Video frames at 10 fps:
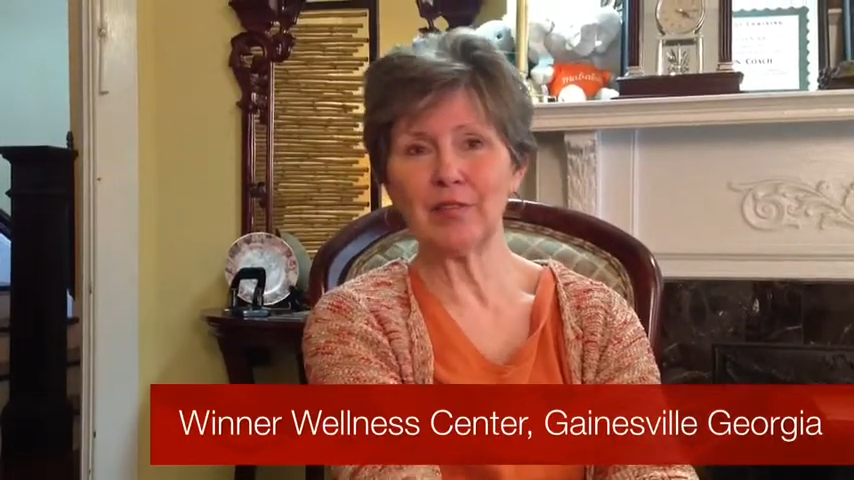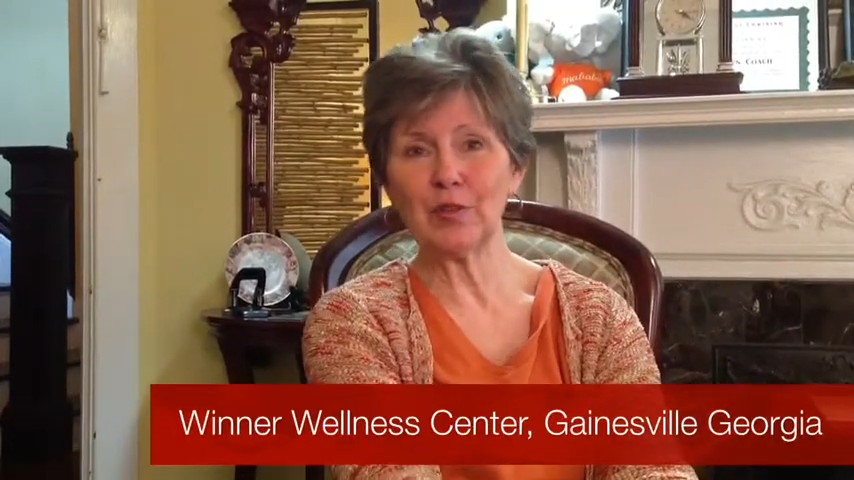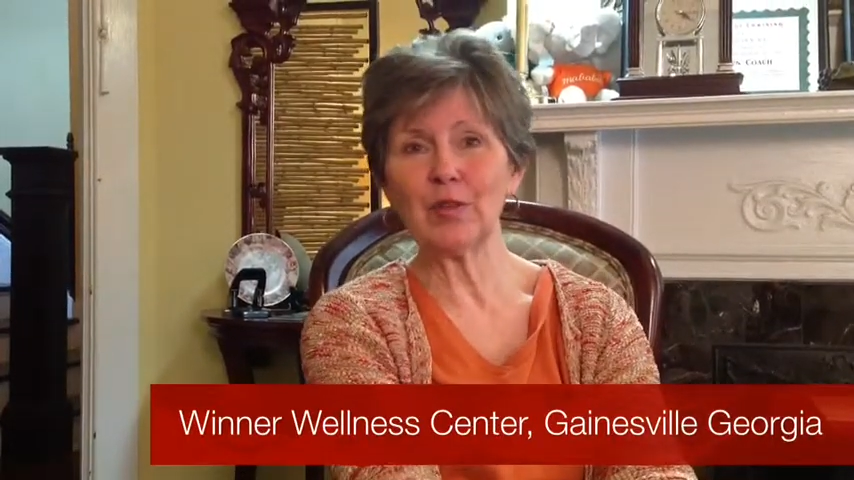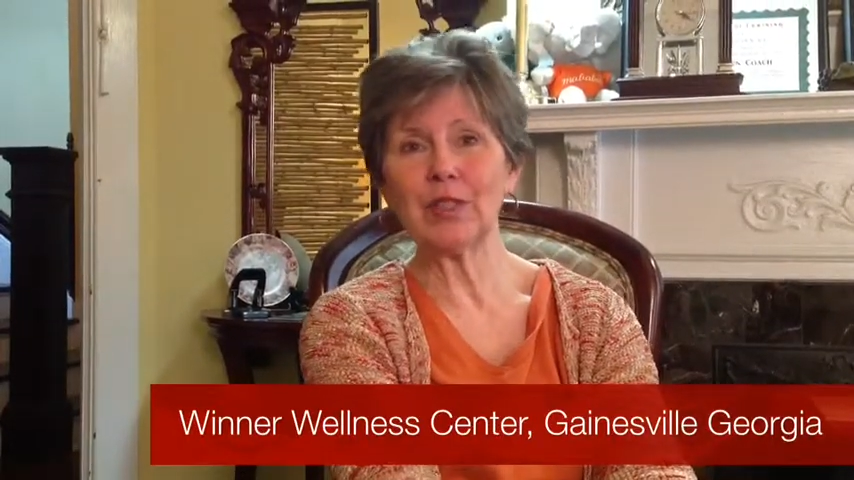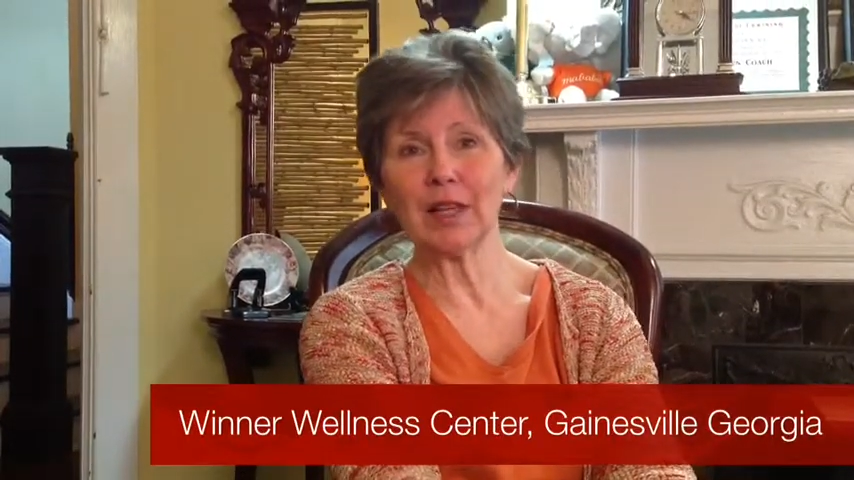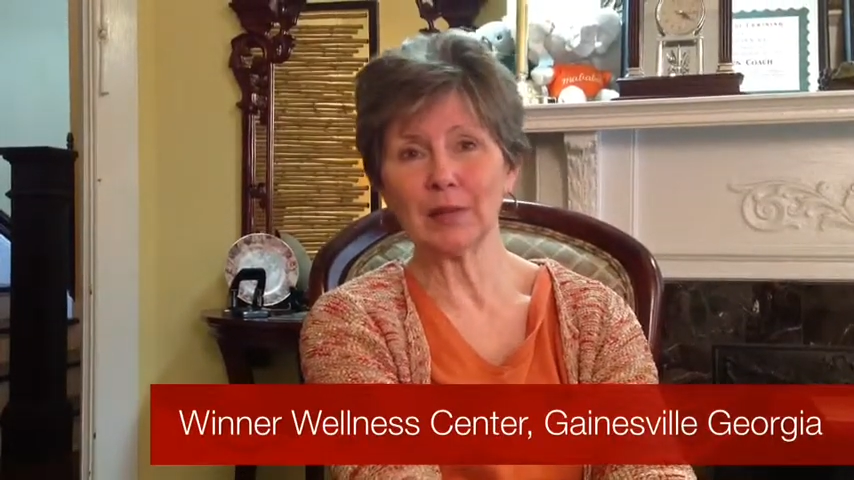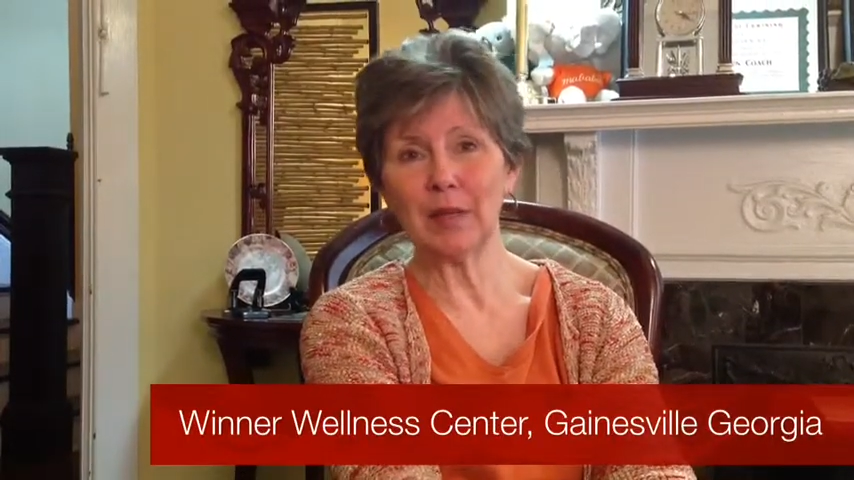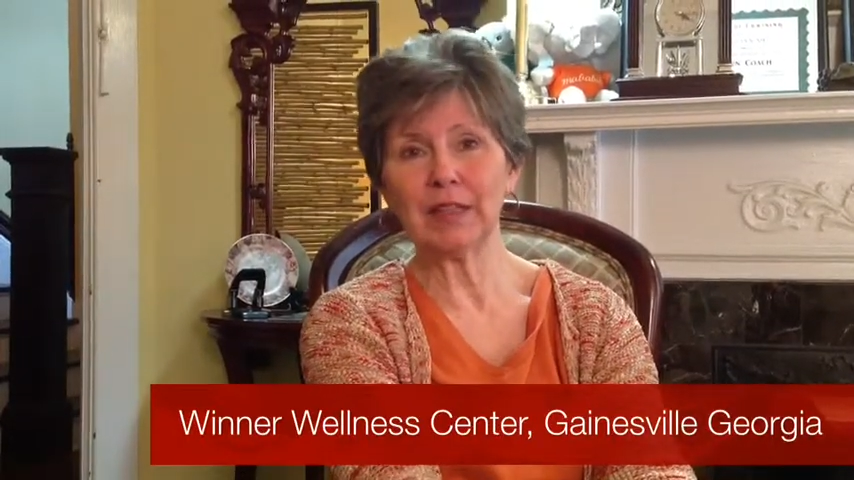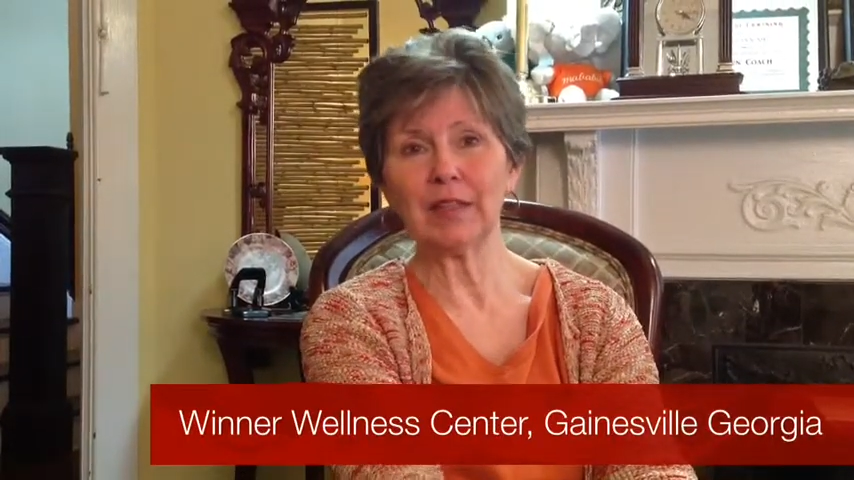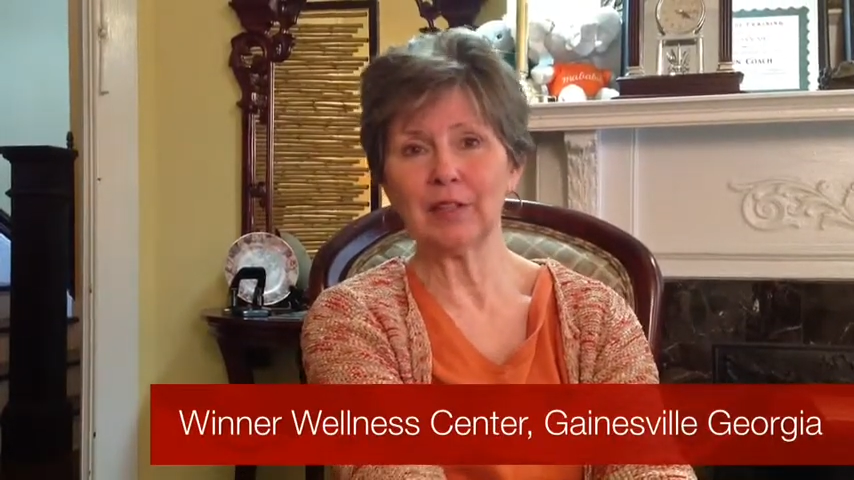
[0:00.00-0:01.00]
food does
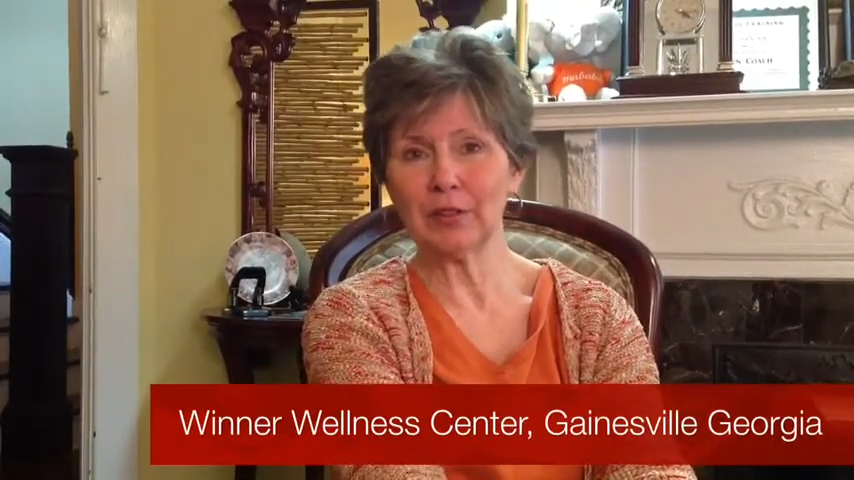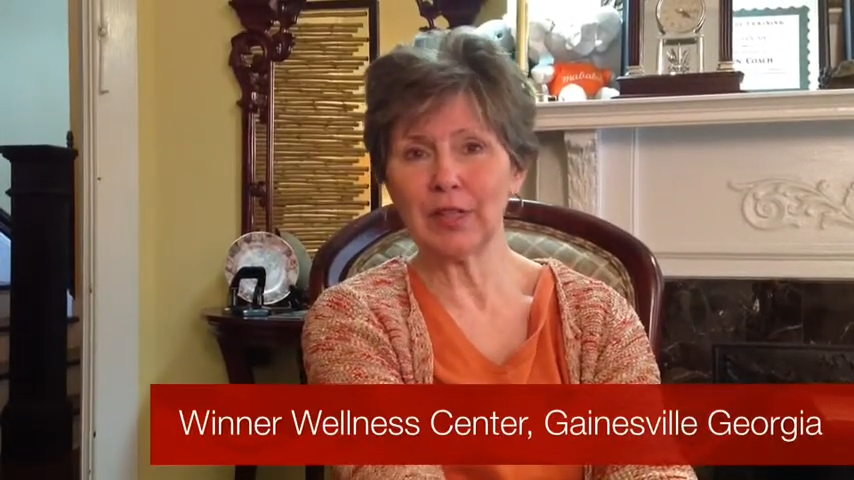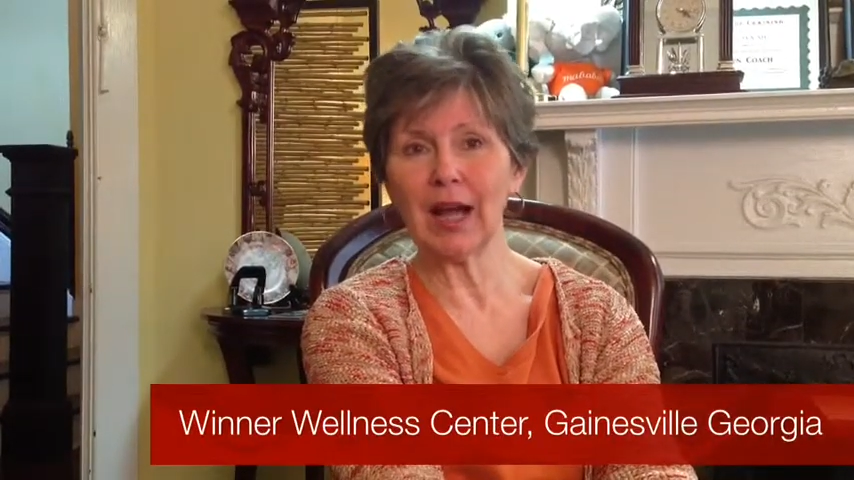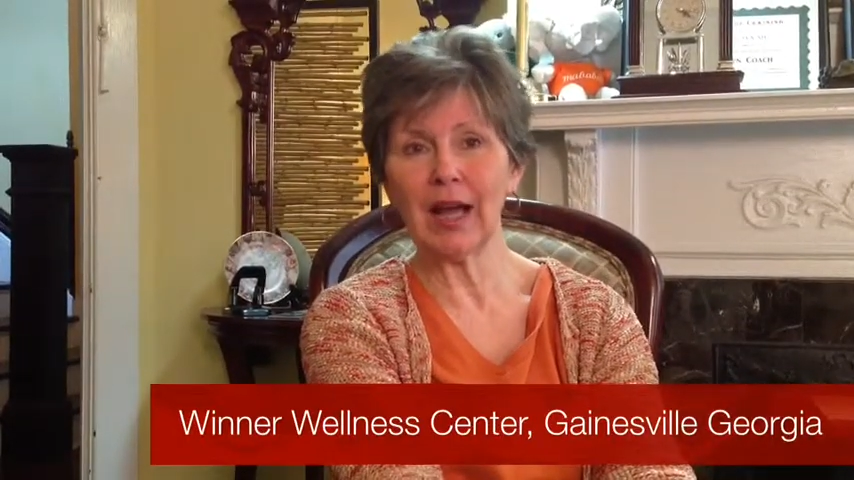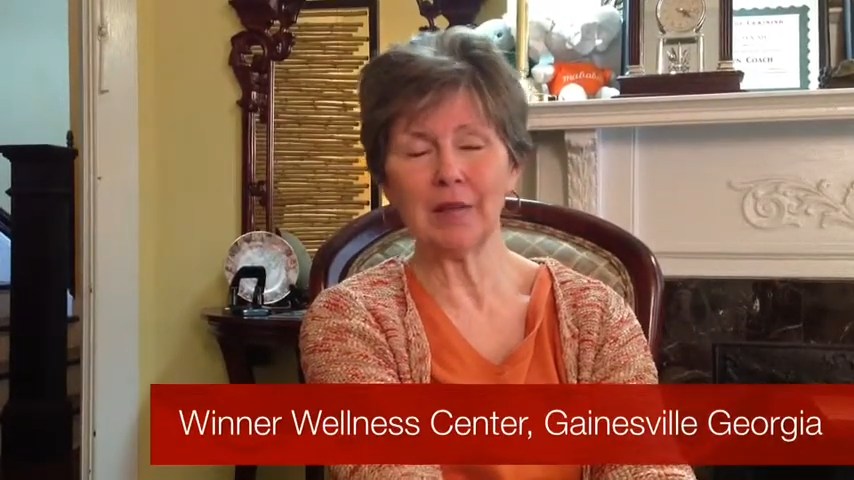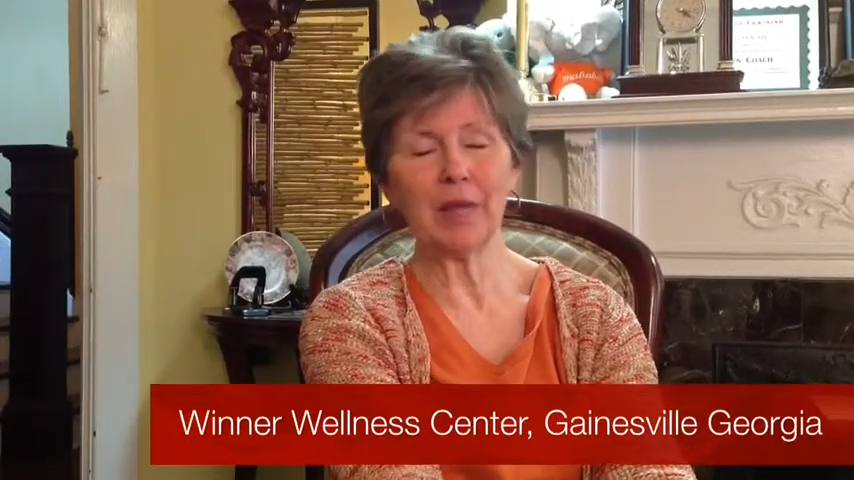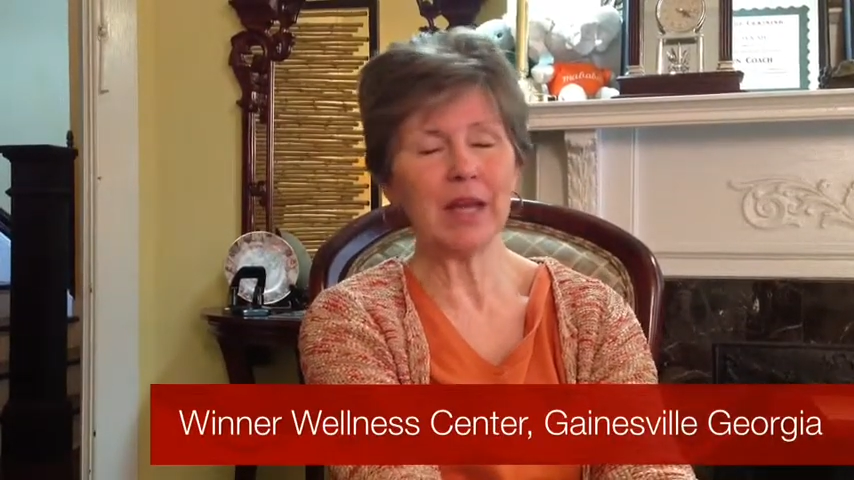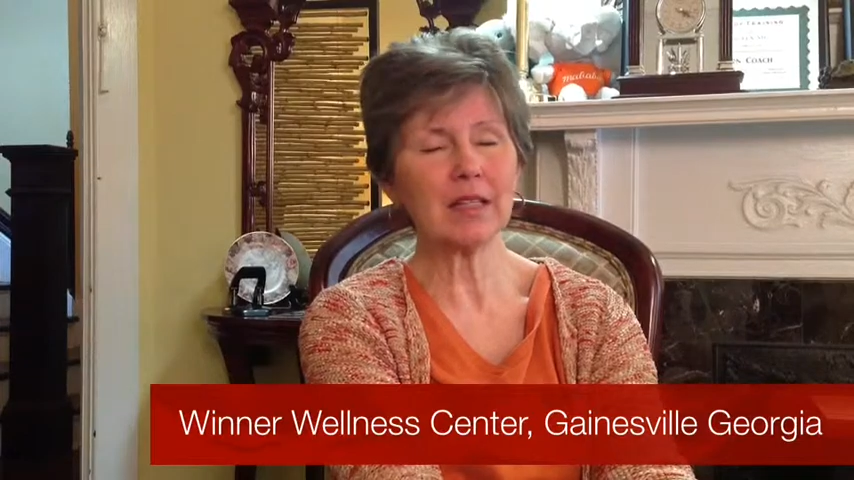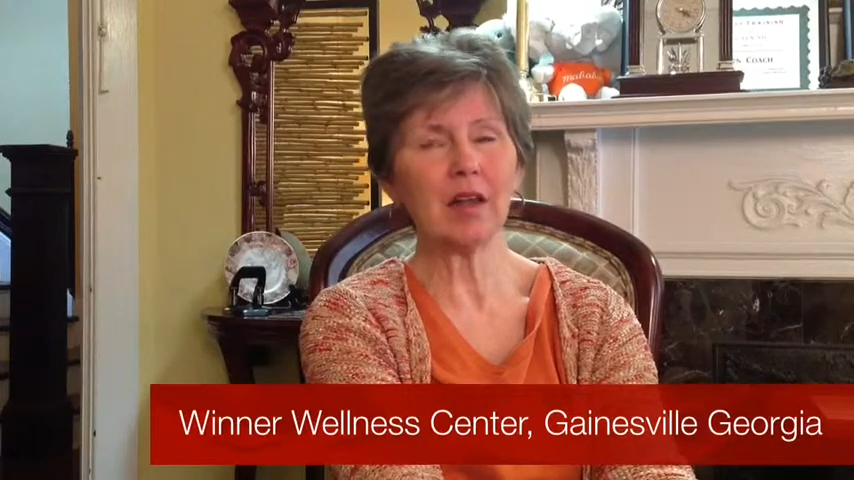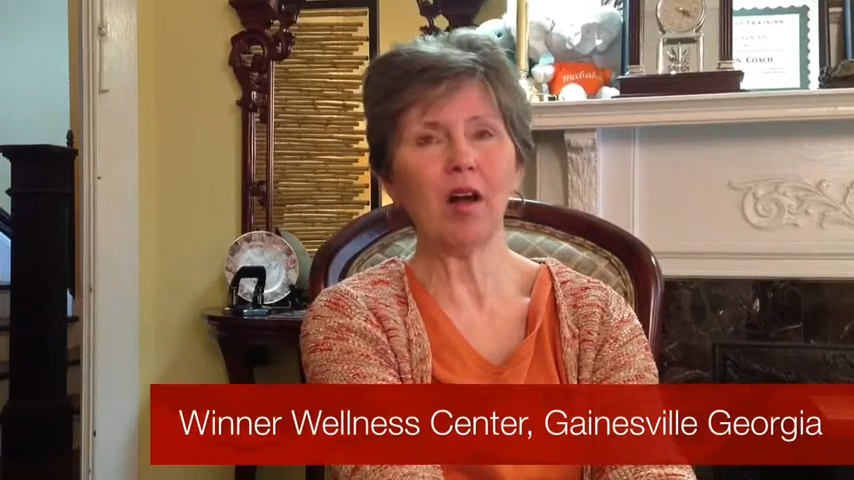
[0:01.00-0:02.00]
your diet
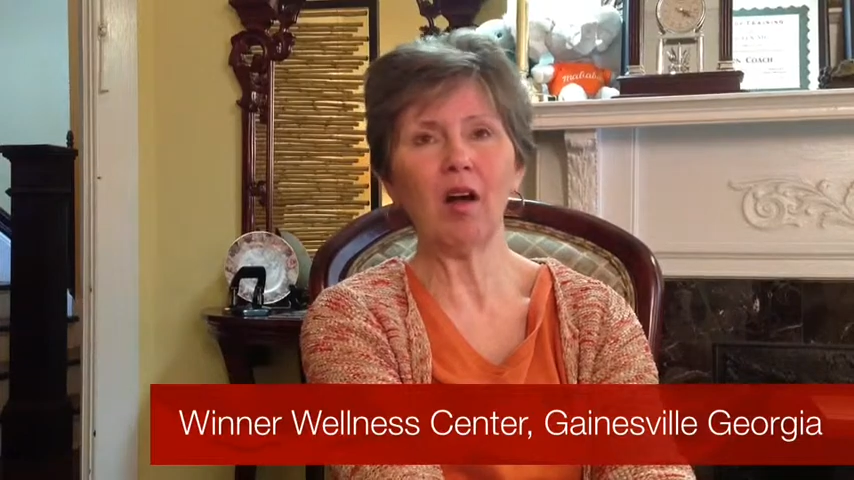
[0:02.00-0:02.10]
makes